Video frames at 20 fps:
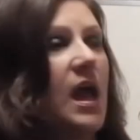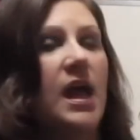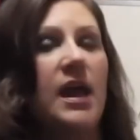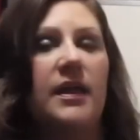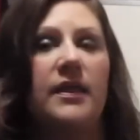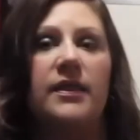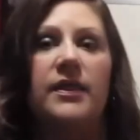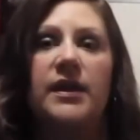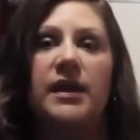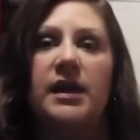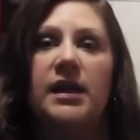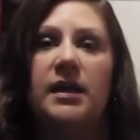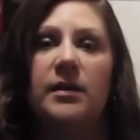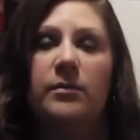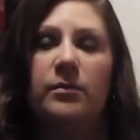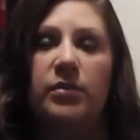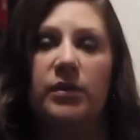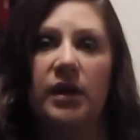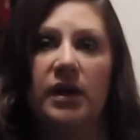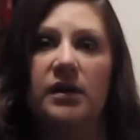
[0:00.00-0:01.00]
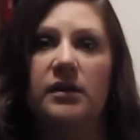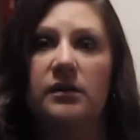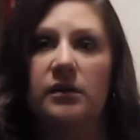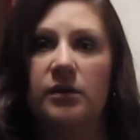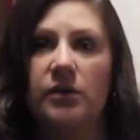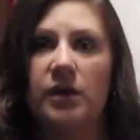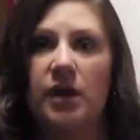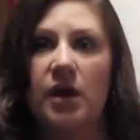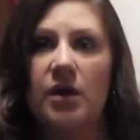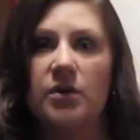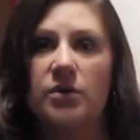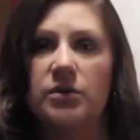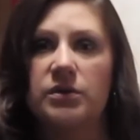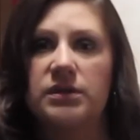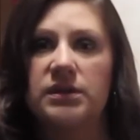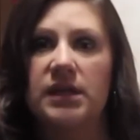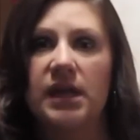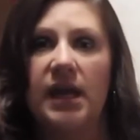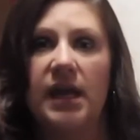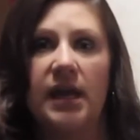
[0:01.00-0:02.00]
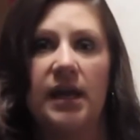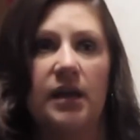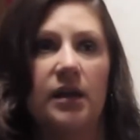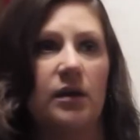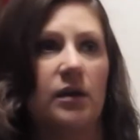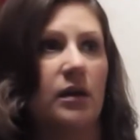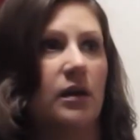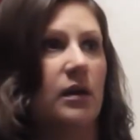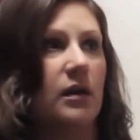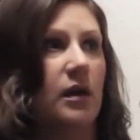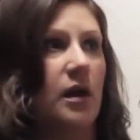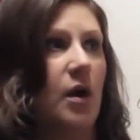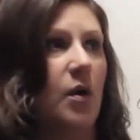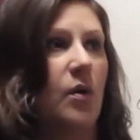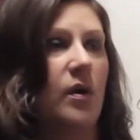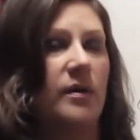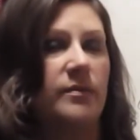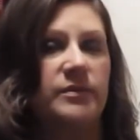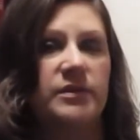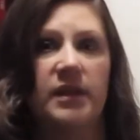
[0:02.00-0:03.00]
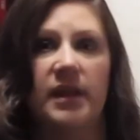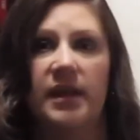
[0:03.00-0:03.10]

the blood glucose can go up to